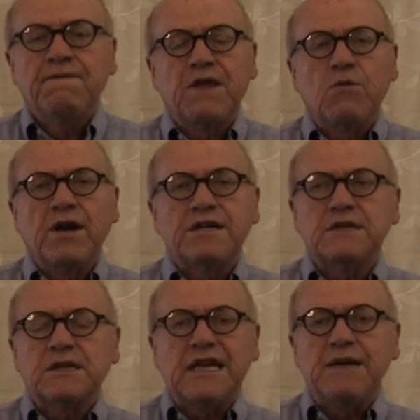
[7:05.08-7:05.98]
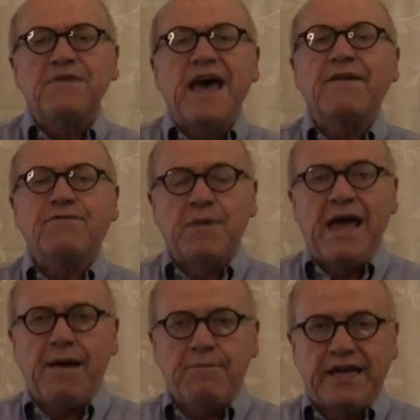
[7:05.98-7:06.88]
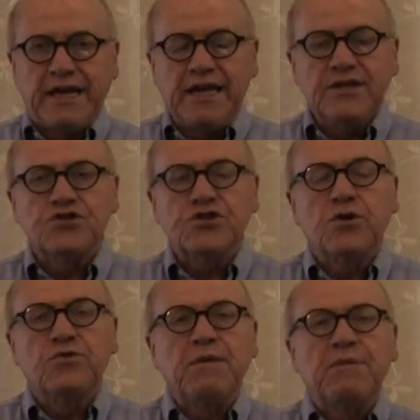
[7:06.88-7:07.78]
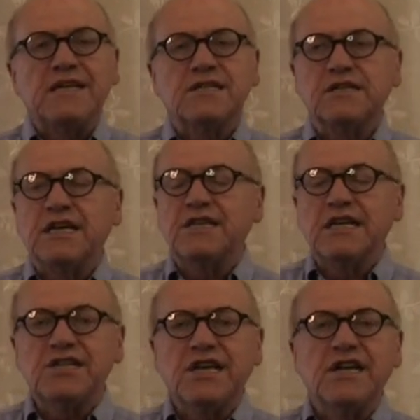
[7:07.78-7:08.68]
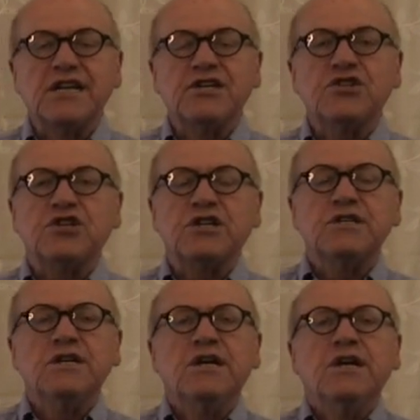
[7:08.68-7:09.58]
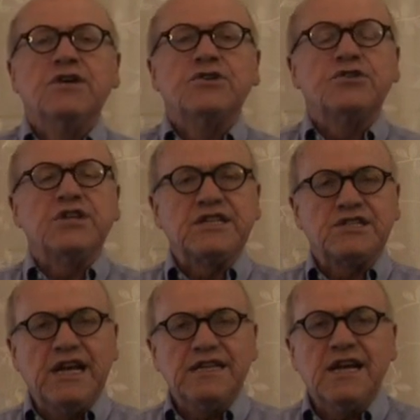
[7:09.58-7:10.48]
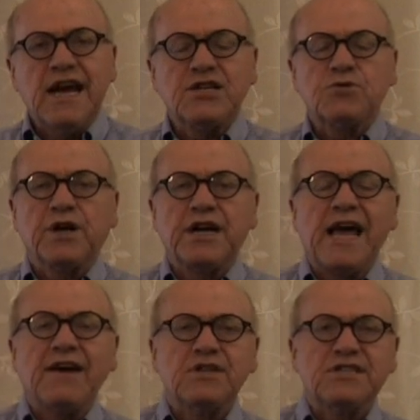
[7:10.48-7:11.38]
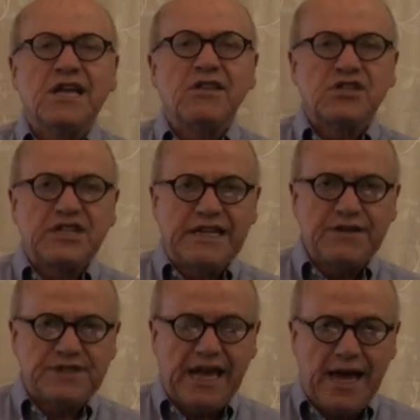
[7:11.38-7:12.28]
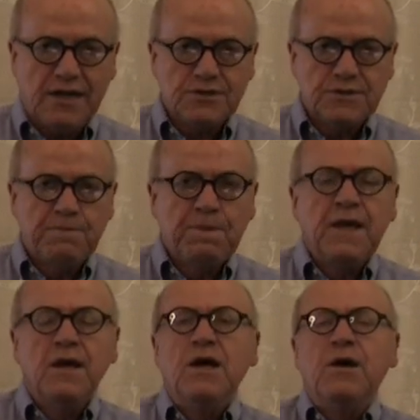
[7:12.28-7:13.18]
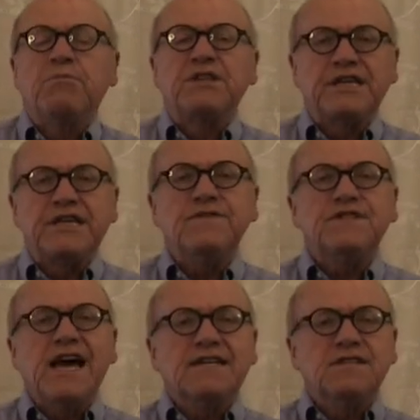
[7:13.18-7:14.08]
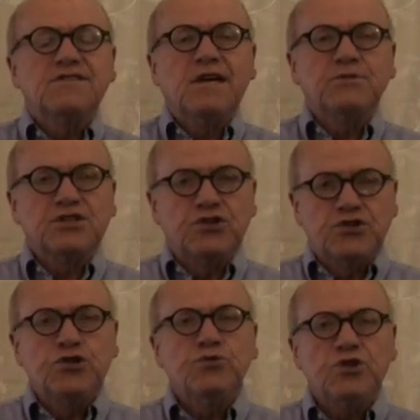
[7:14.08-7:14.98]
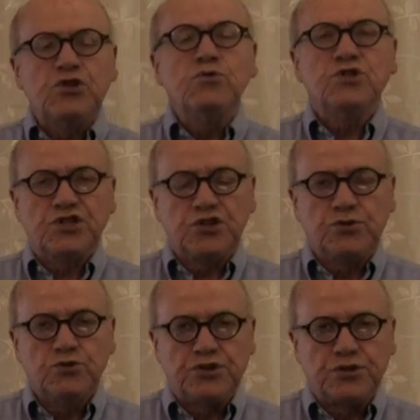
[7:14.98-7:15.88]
they wanted to keep that from happening. And so they said, in addition to the estate tax, we're going to have, say, there's a gift tax. But the gift tax is subject to two exclusions,